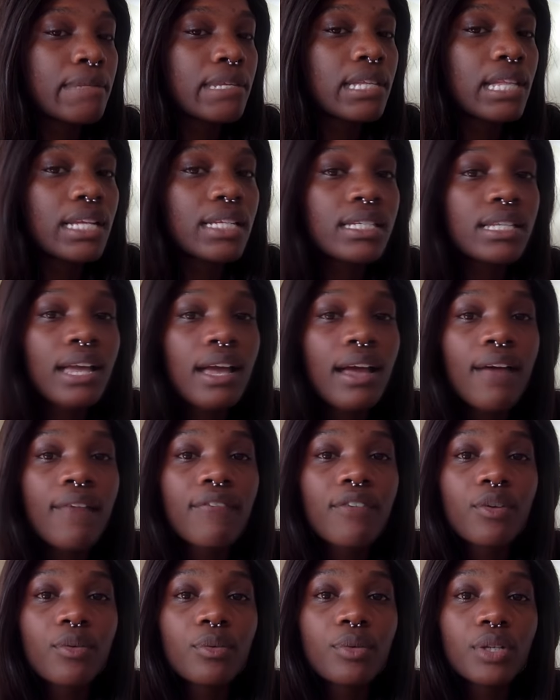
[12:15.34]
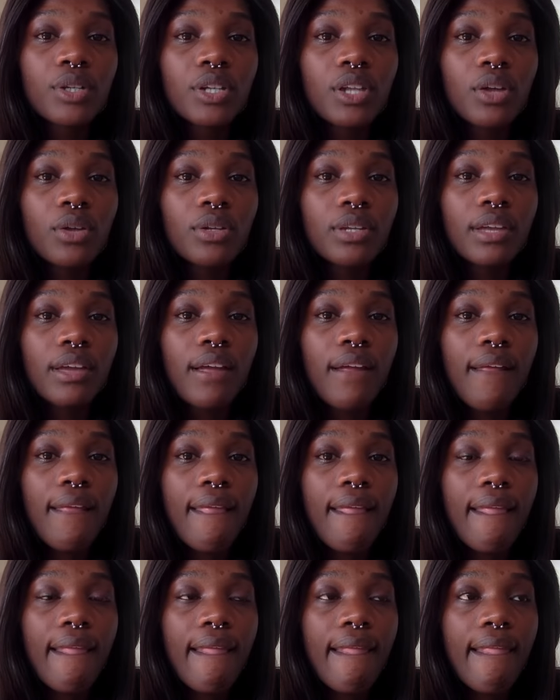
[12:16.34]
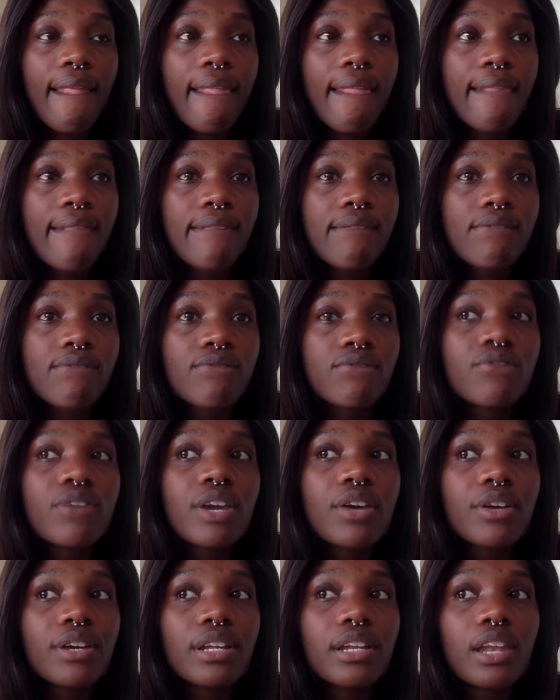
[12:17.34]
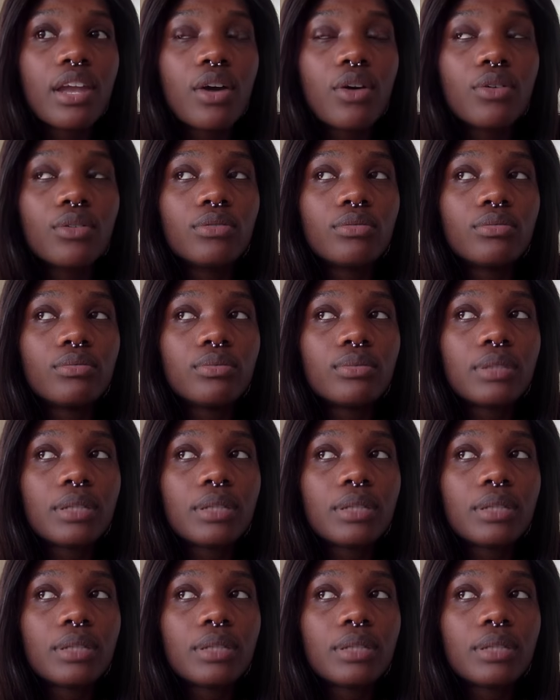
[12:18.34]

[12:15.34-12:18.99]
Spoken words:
last night I felt real lonely, very alone.